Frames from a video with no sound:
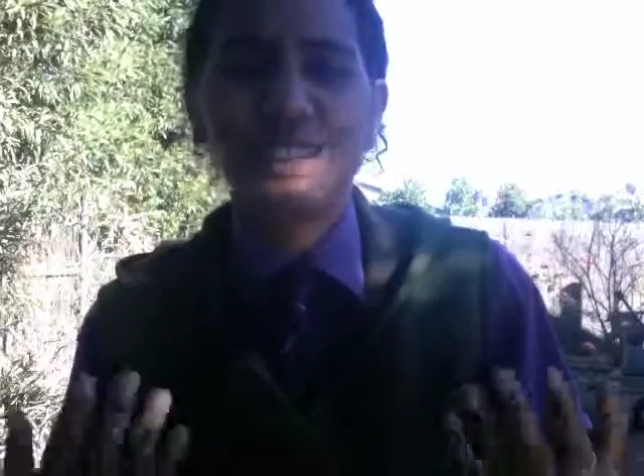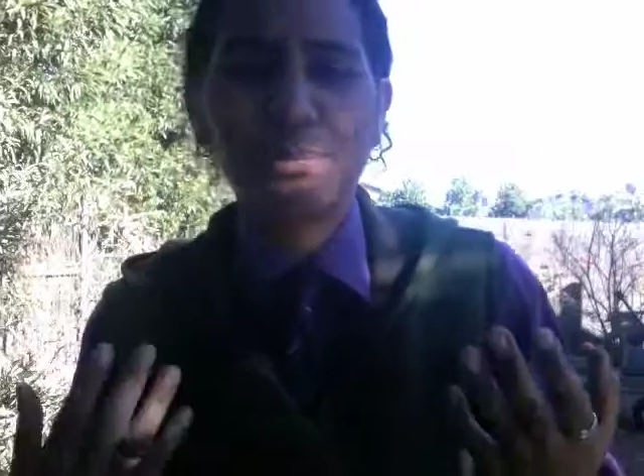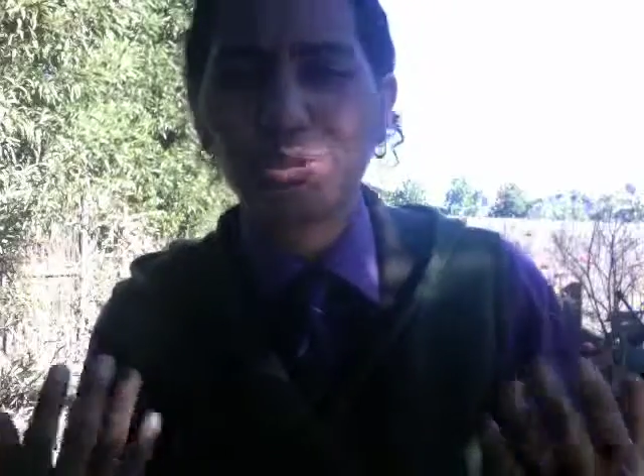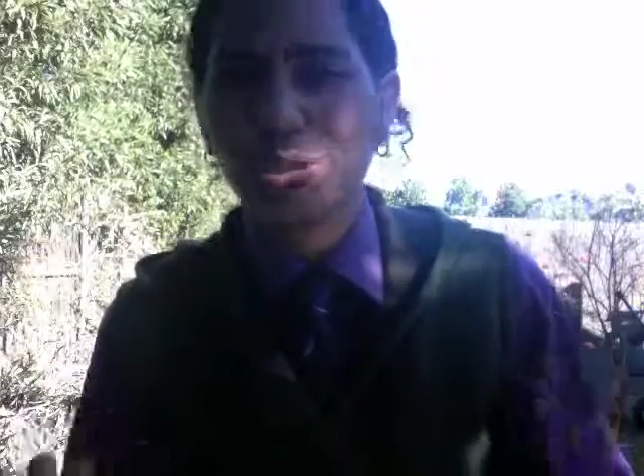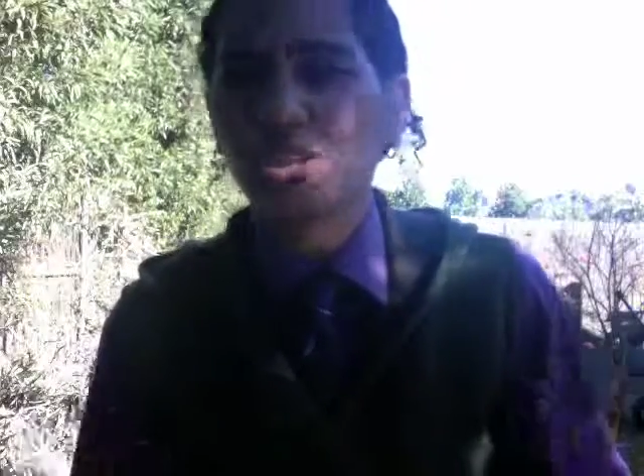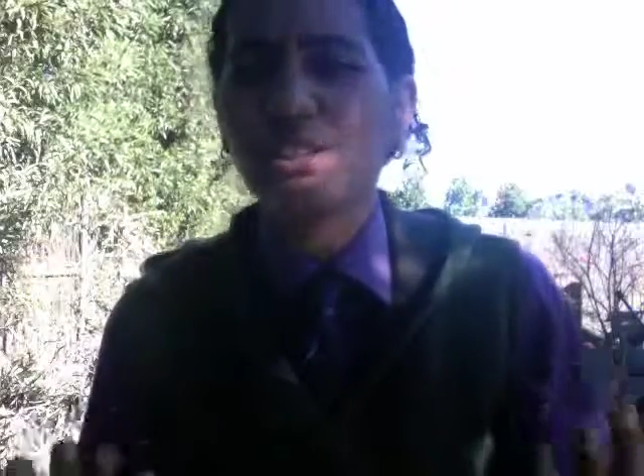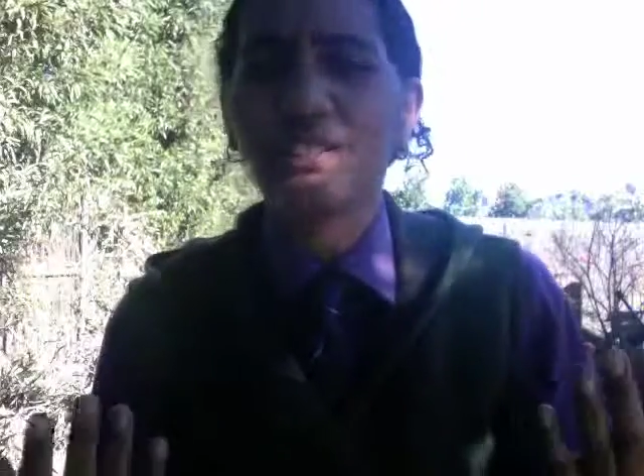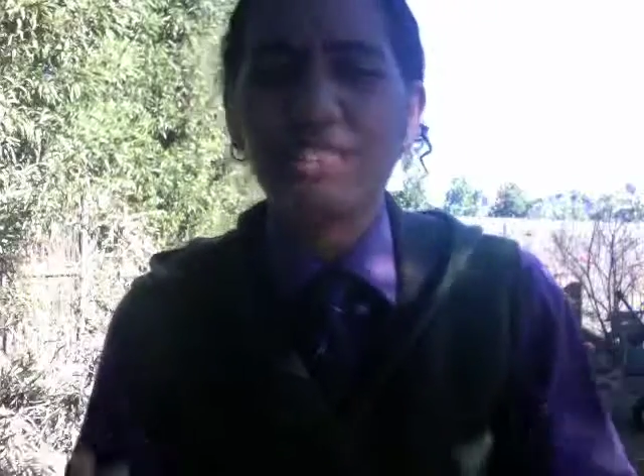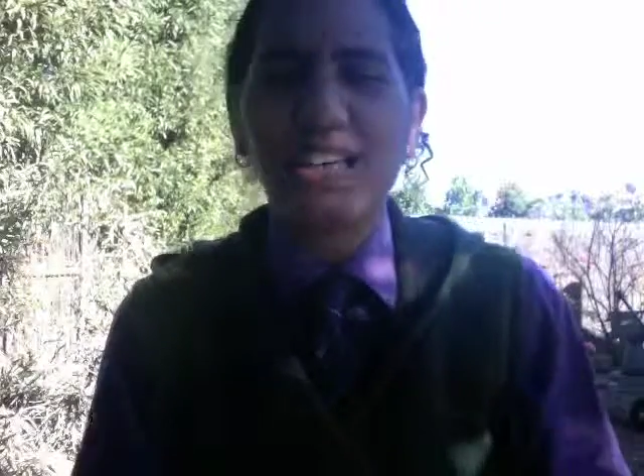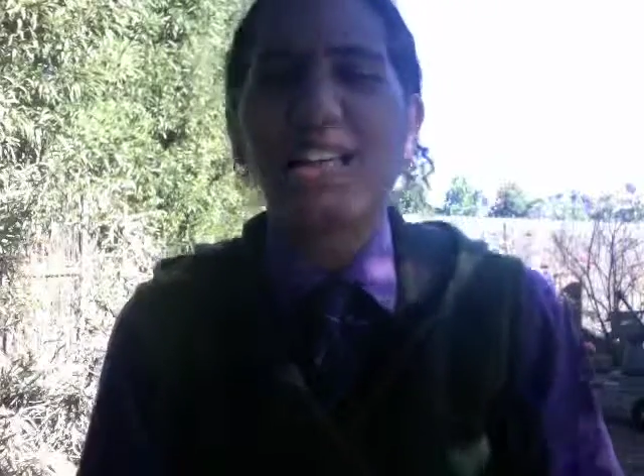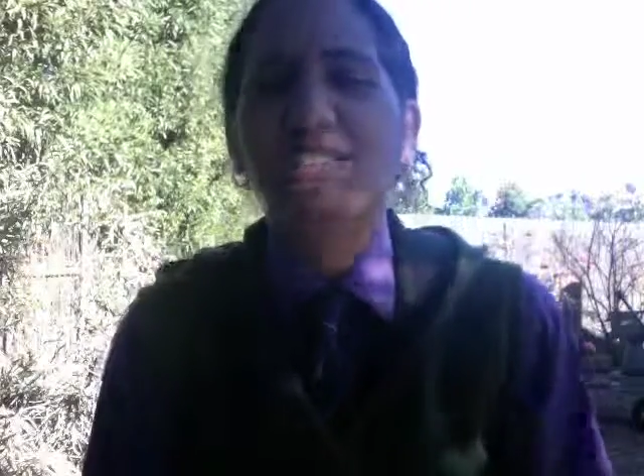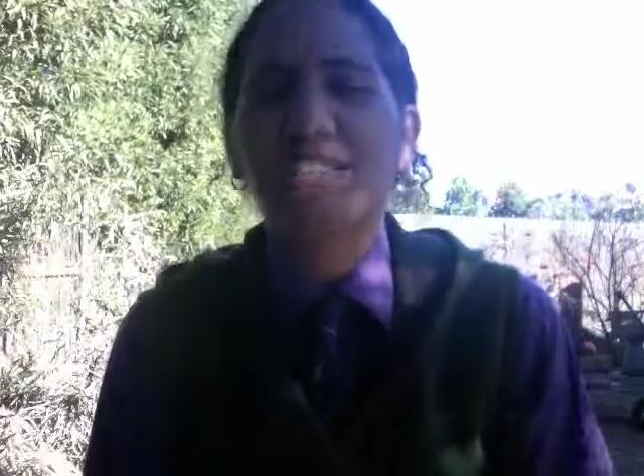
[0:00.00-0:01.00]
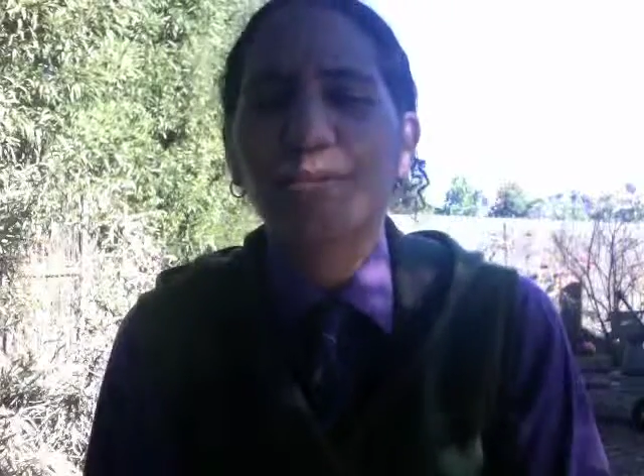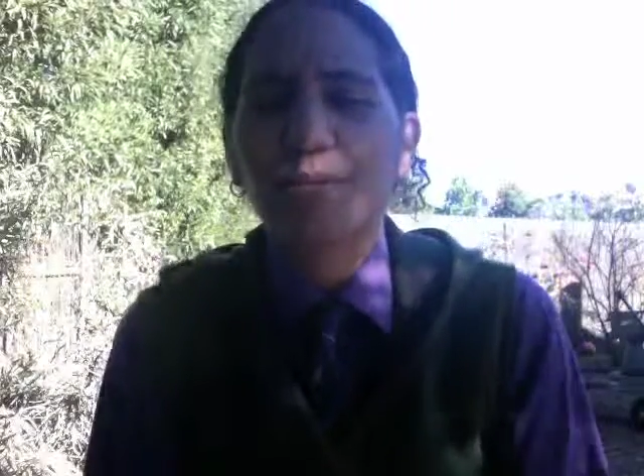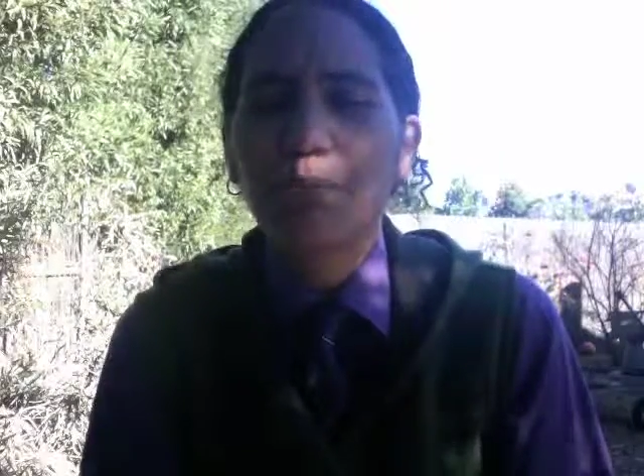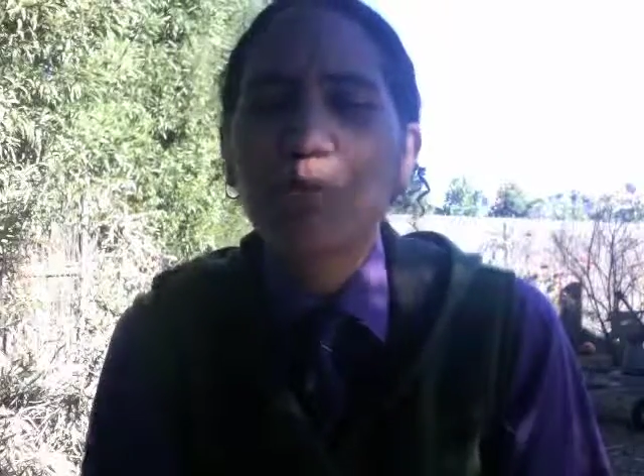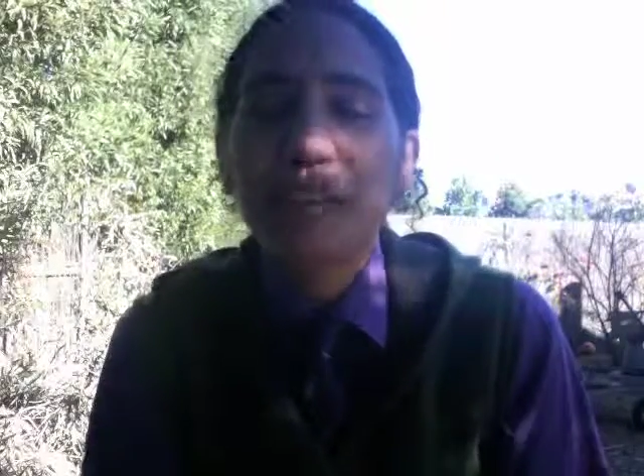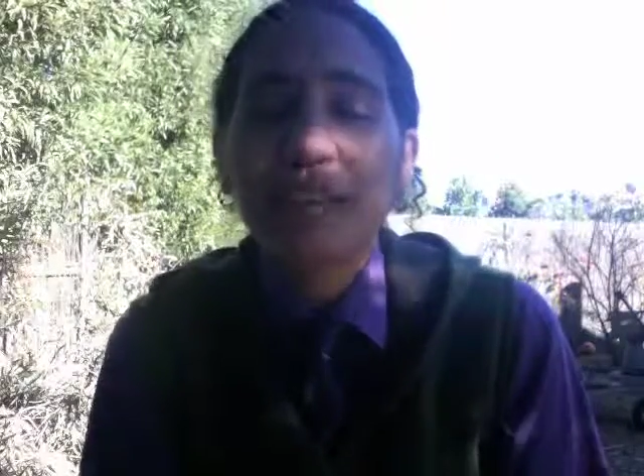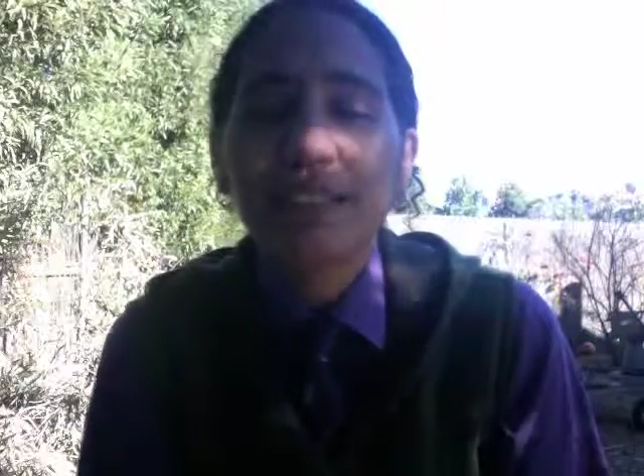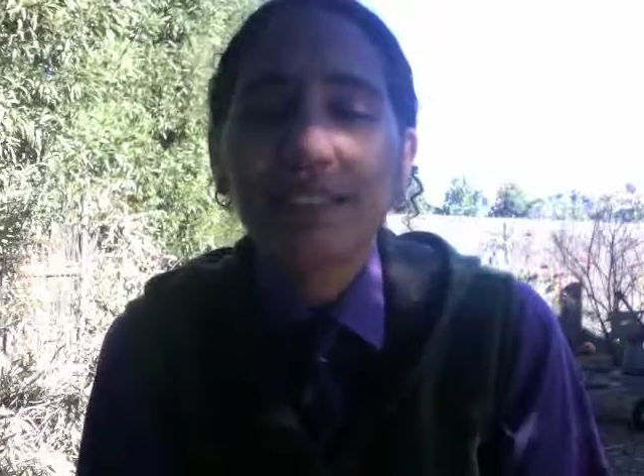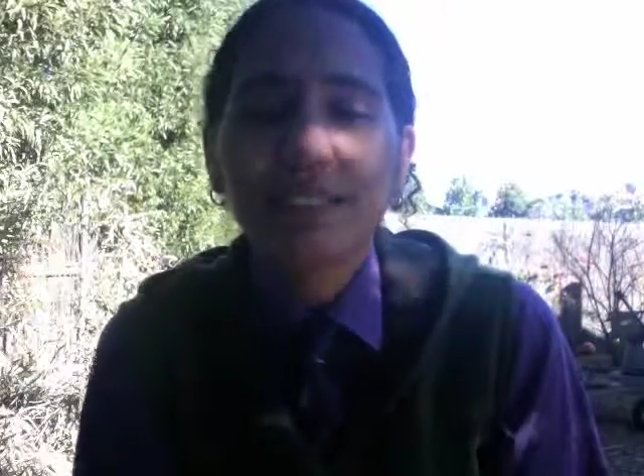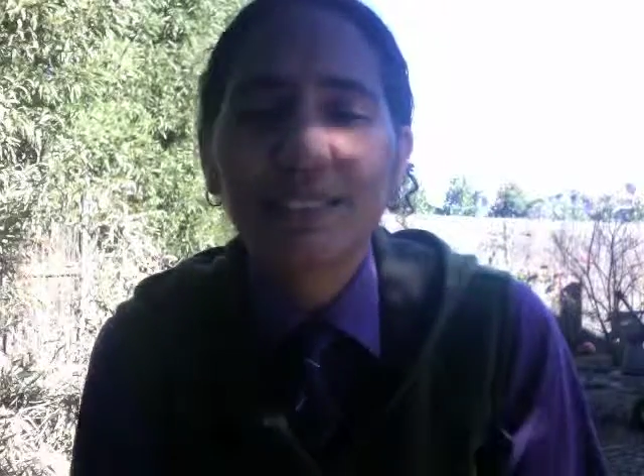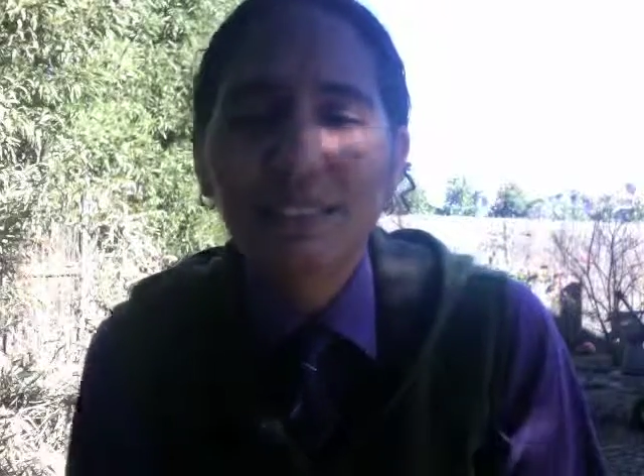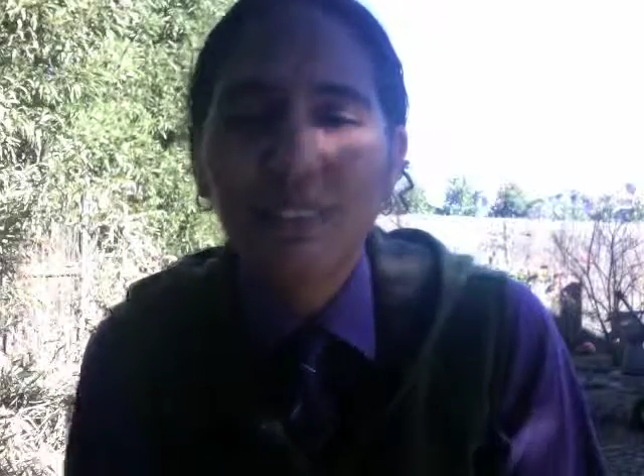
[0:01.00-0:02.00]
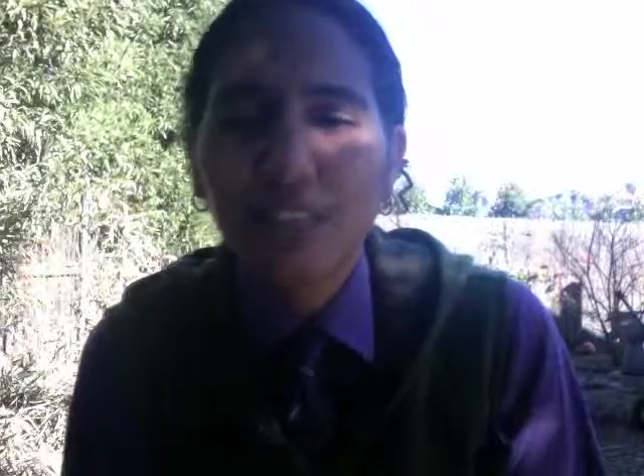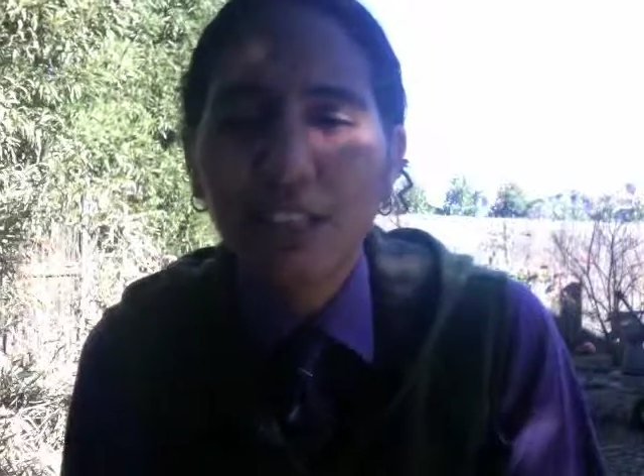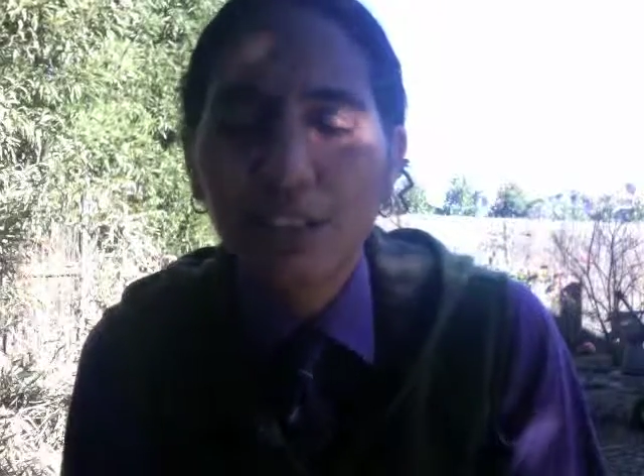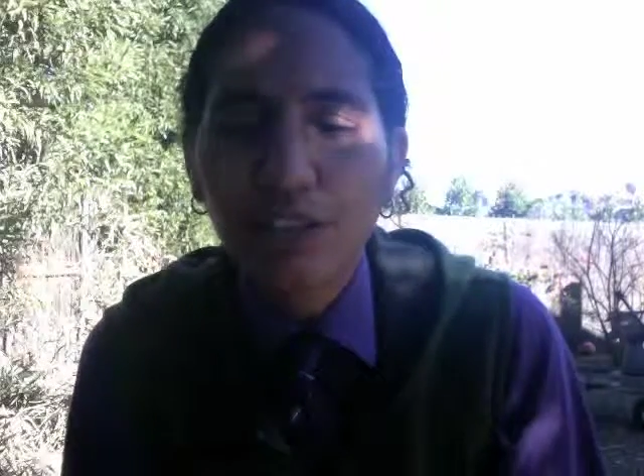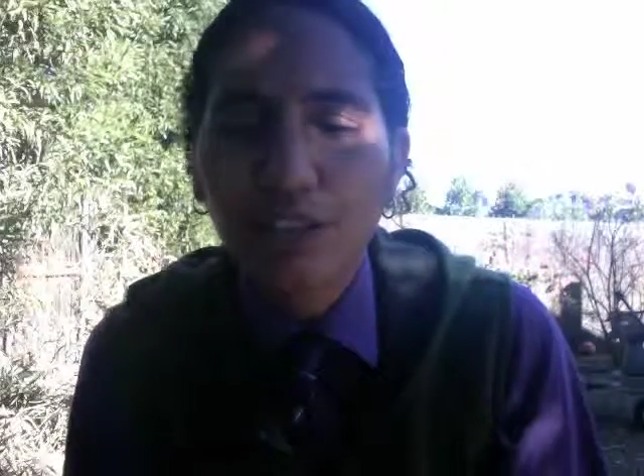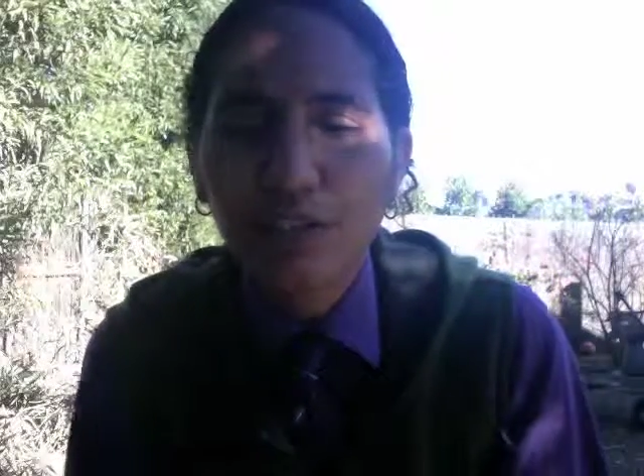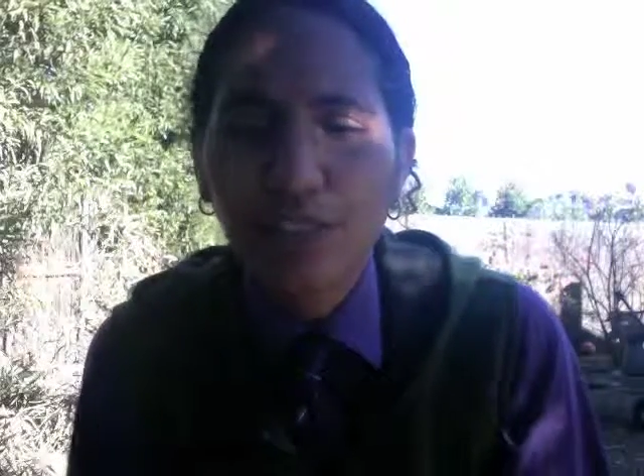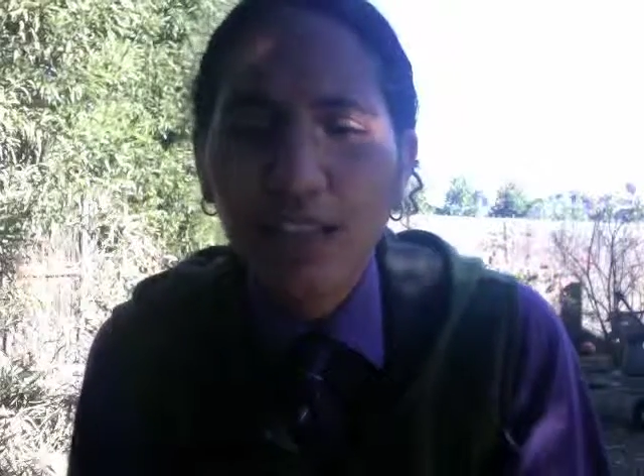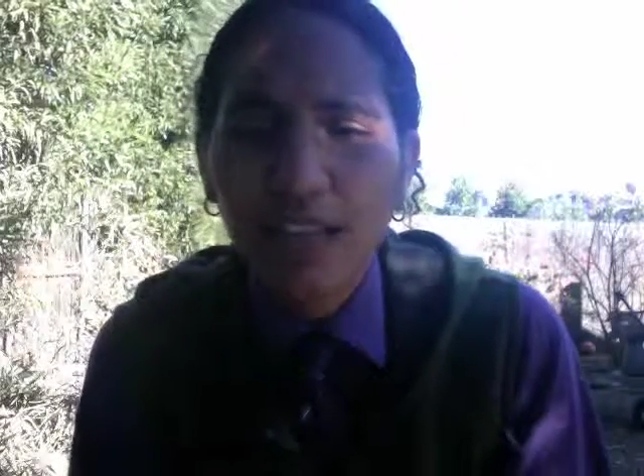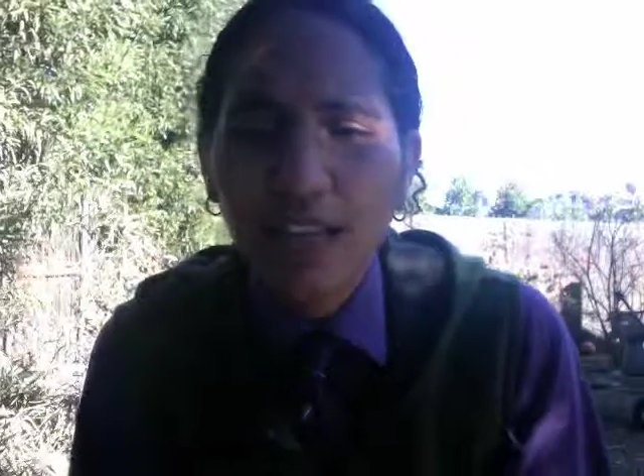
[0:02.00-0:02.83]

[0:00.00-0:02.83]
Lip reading: absurd death that was meaningless, you know.